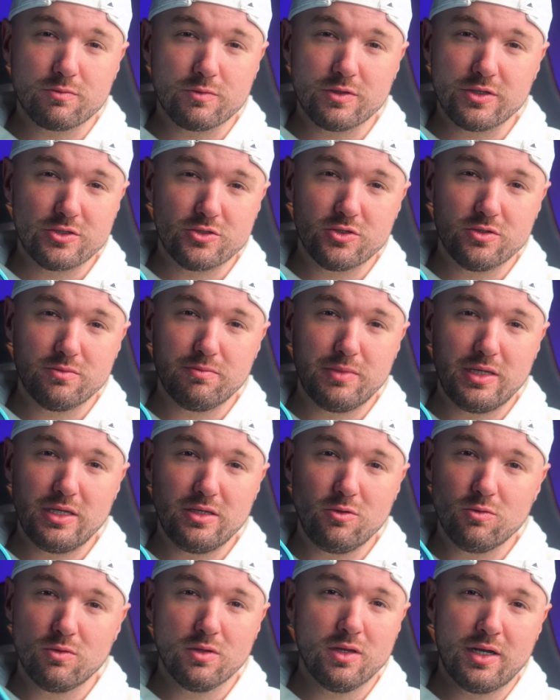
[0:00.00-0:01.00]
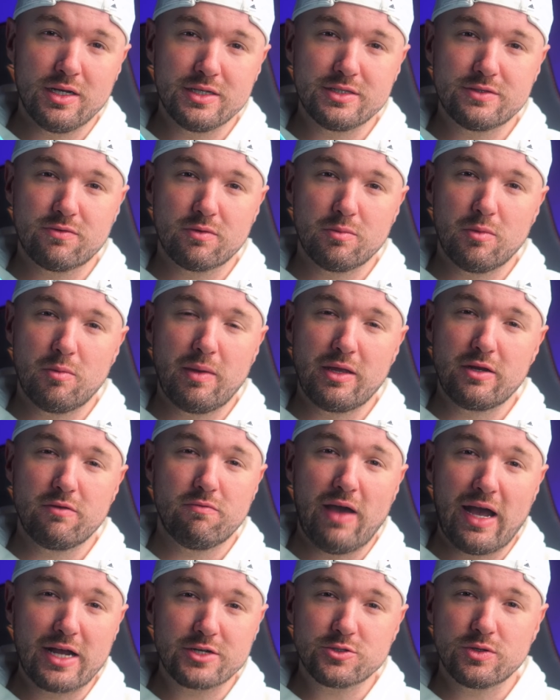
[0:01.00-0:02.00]
really shouldn't be utilized from a
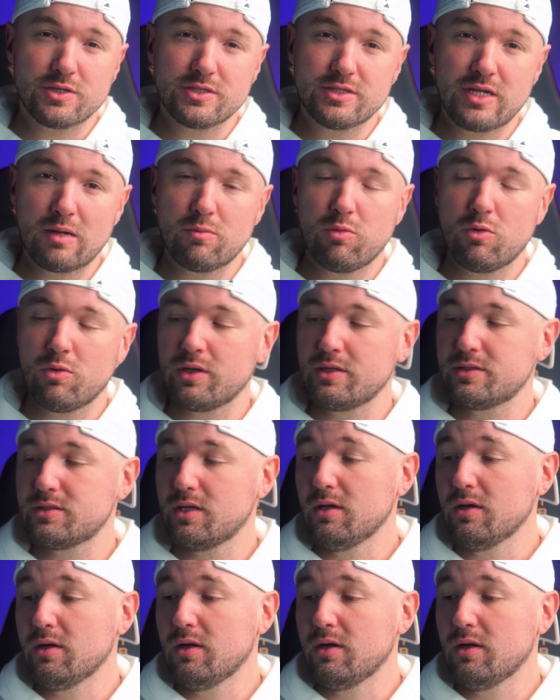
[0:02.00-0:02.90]
manufacturing standpoint.